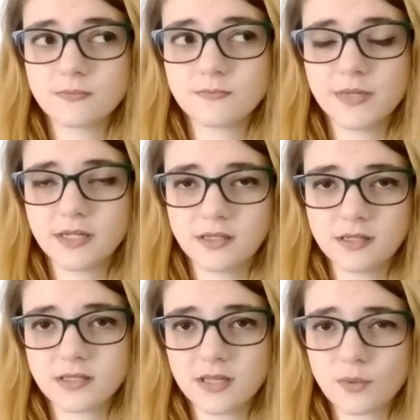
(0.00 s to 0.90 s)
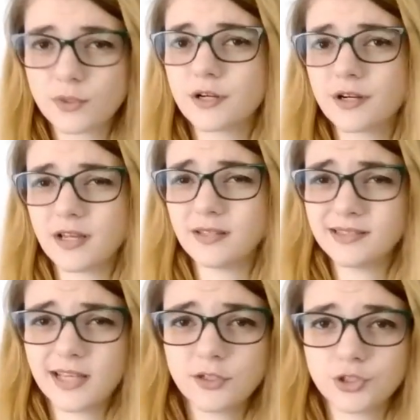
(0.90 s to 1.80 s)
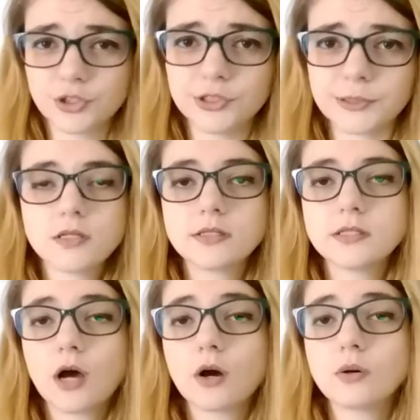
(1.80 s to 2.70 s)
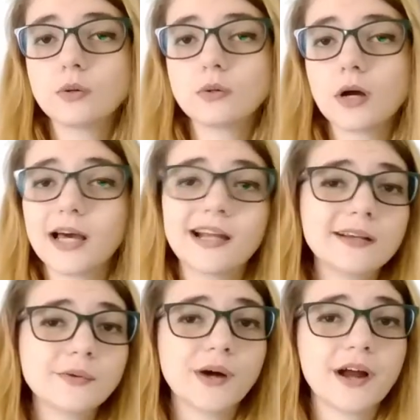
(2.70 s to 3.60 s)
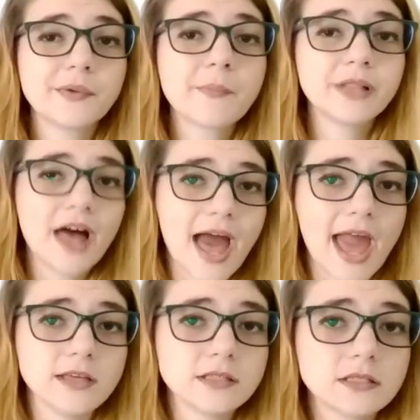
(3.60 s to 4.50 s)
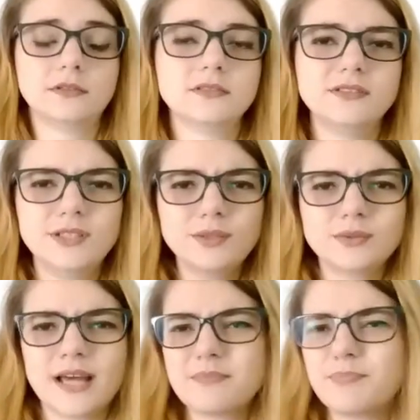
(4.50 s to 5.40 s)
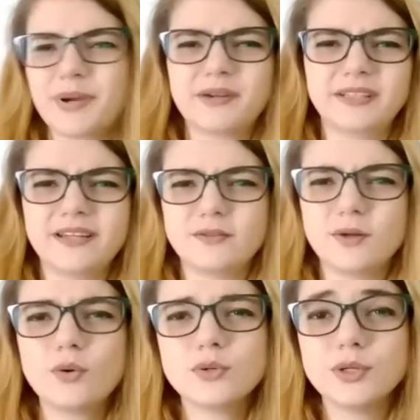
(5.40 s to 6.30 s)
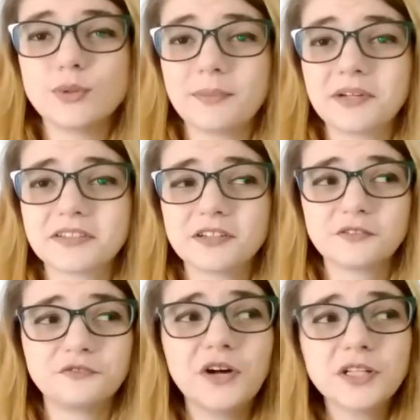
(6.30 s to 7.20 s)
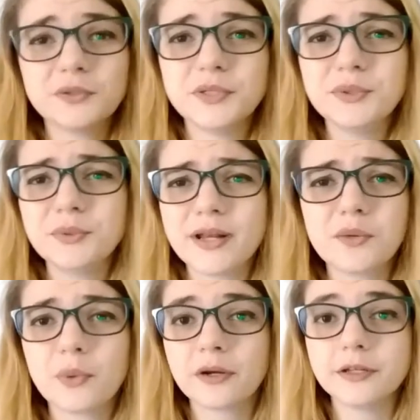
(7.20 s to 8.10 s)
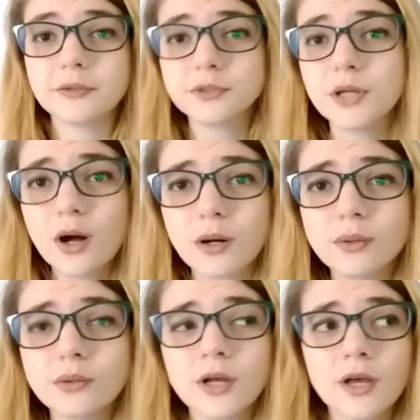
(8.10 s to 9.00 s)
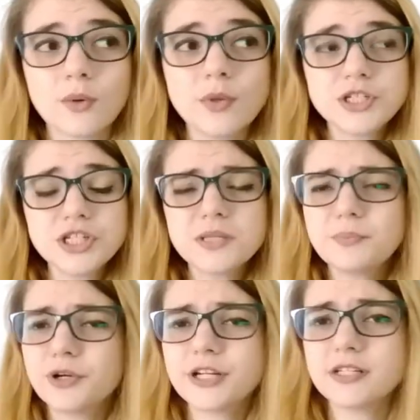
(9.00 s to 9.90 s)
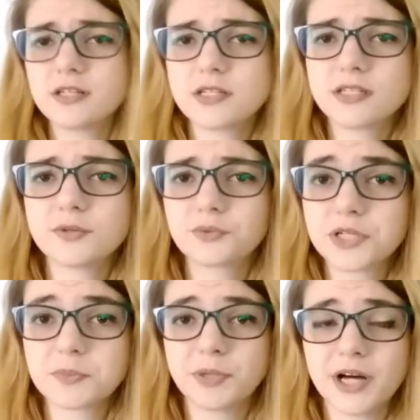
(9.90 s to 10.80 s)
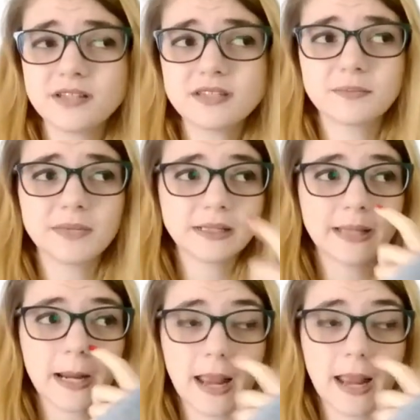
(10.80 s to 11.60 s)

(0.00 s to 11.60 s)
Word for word: because they were in danger. So Arewa replies, "Dude, I barely know you. I'm not gonna follow you anywhere you go," which is a pretty decent response. I mean, like,